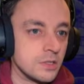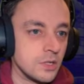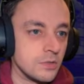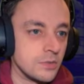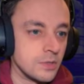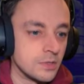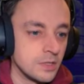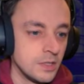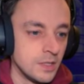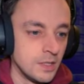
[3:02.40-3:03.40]
Goldilocks.
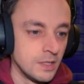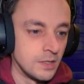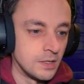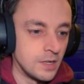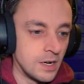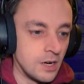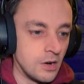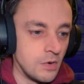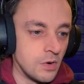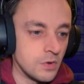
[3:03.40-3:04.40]
Oh,
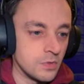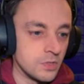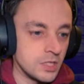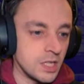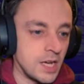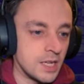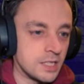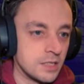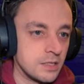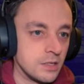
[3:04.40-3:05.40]
uh, what was
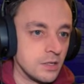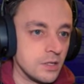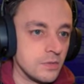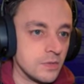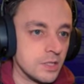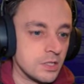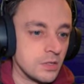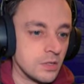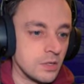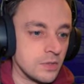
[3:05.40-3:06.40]
that? Oh no, it's
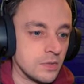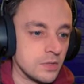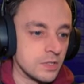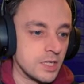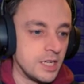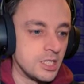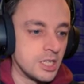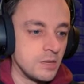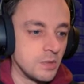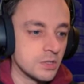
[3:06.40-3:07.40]
not Goldilocks.
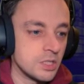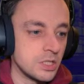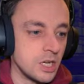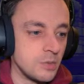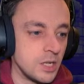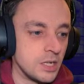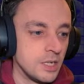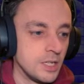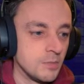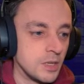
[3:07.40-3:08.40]
AJ, monster's coming.
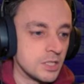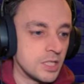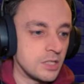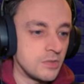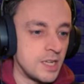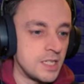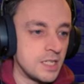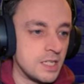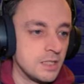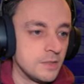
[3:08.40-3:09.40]
Must get
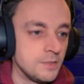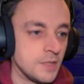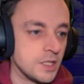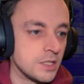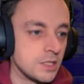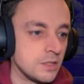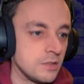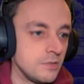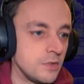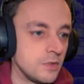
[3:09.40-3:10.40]
ready. Yes,
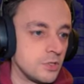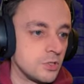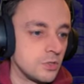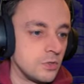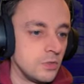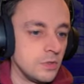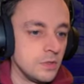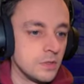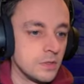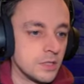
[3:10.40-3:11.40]
very true.
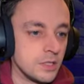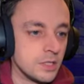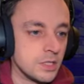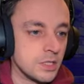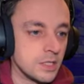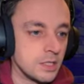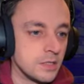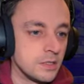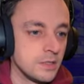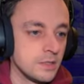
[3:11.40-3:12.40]
Okay, just a second.
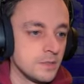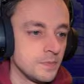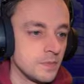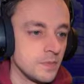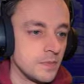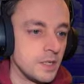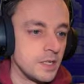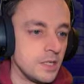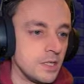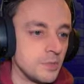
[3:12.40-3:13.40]
I
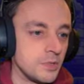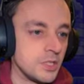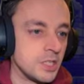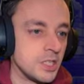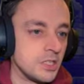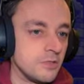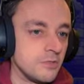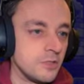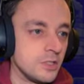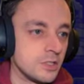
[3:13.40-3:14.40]
need the appreciation
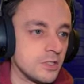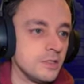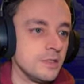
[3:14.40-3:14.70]
first.